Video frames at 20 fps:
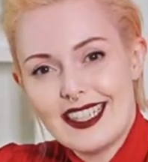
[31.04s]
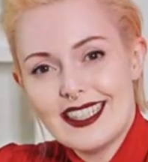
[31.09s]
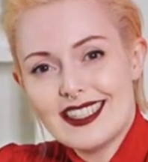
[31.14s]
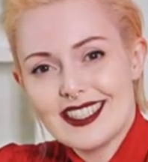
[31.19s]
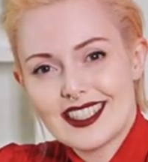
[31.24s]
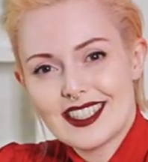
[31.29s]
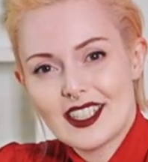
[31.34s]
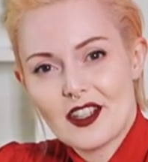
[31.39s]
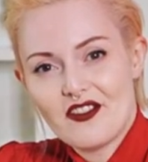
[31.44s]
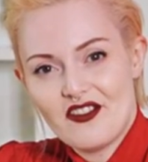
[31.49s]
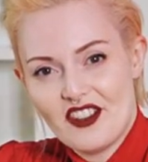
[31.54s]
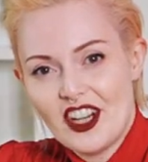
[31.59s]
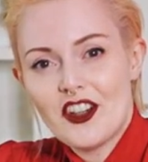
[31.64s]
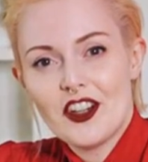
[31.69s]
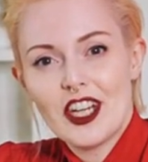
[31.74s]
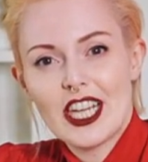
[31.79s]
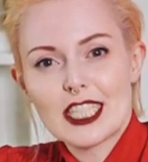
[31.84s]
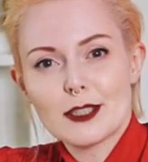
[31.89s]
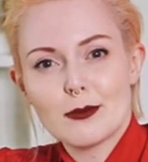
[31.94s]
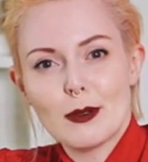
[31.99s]
it's
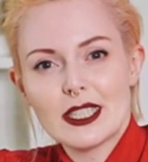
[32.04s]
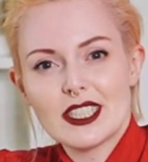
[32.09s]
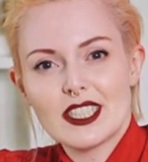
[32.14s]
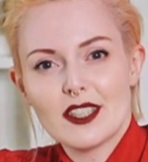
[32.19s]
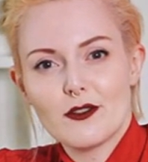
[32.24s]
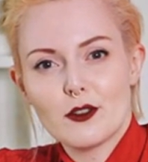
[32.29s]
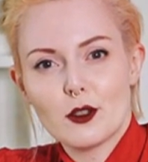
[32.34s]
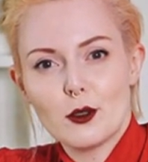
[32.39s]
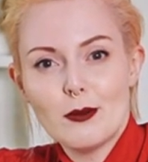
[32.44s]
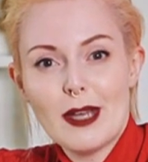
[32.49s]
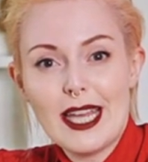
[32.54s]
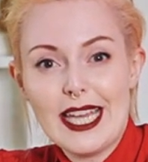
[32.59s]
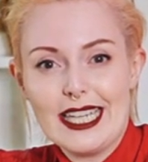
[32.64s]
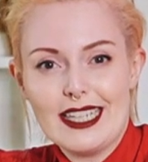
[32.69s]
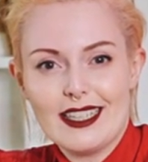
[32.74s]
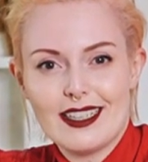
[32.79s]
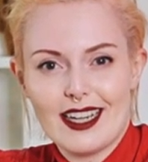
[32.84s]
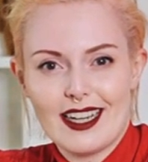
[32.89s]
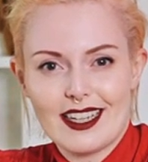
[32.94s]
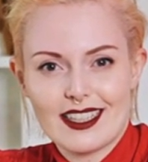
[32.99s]
very expensive to
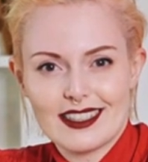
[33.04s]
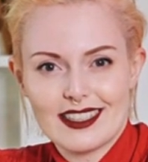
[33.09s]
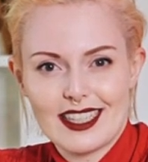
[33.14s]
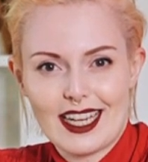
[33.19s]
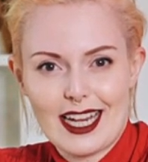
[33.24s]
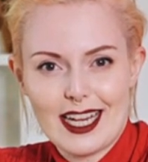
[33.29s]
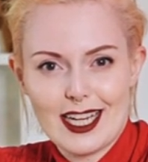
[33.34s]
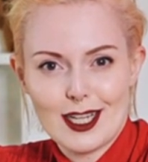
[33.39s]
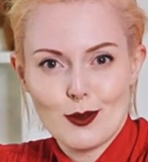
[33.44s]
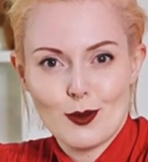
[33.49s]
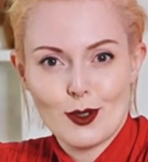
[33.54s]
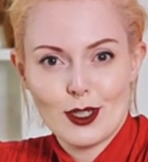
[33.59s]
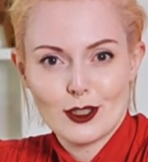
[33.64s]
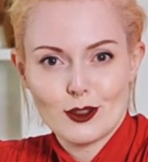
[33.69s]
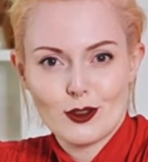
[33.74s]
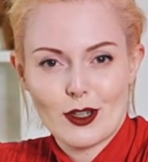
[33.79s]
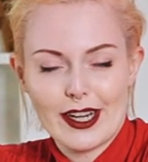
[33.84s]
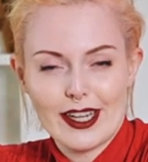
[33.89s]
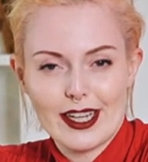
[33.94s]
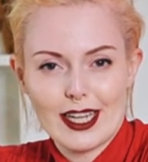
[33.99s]
make, and I want
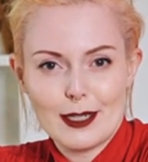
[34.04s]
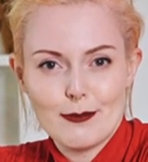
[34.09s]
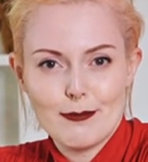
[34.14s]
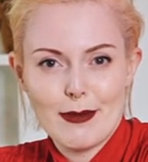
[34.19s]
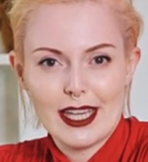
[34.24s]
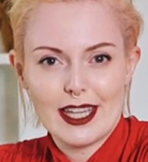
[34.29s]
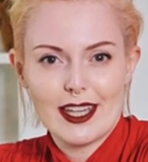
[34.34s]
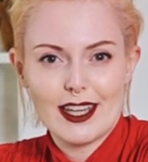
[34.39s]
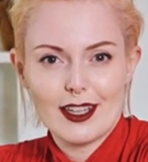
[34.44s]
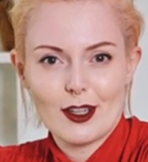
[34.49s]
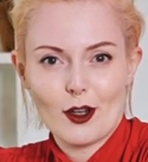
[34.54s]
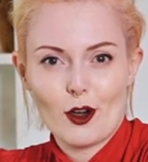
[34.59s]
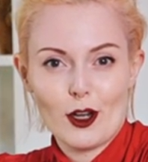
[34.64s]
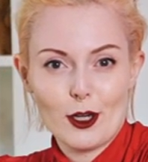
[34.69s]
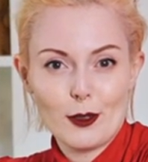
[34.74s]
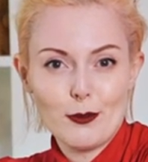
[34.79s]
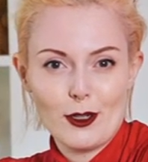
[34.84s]
to try and make it on a